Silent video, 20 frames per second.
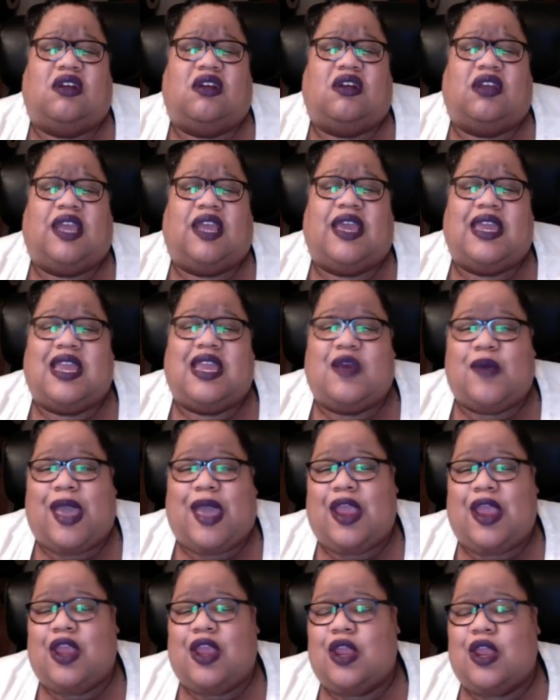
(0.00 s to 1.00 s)

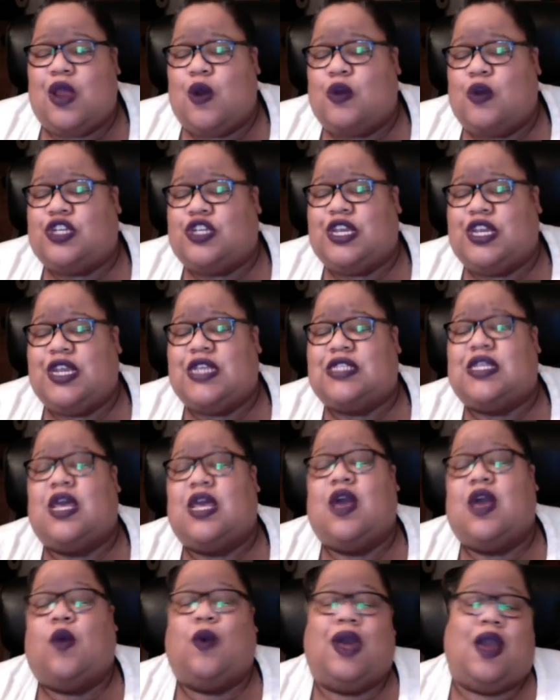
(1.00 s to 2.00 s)
anyway, you know, she is.
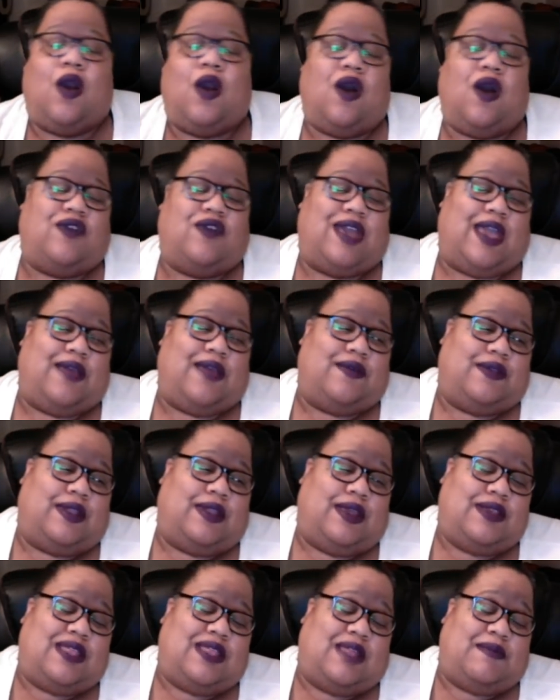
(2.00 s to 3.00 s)
Well, oh, I forgot.
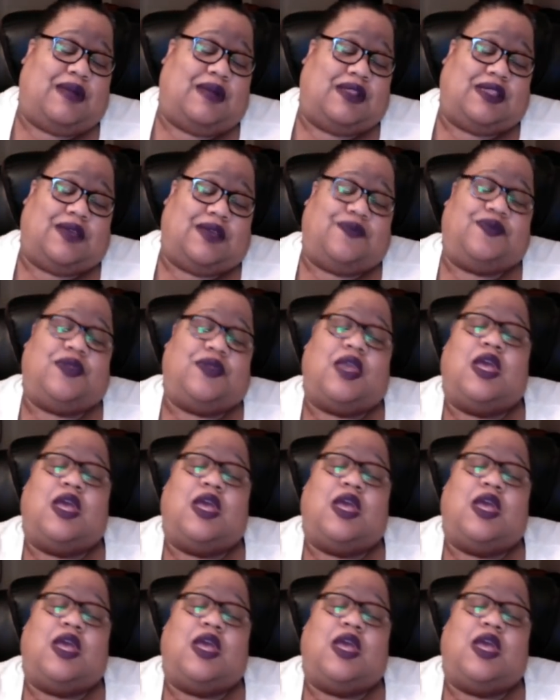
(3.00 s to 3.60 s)
It's not about them.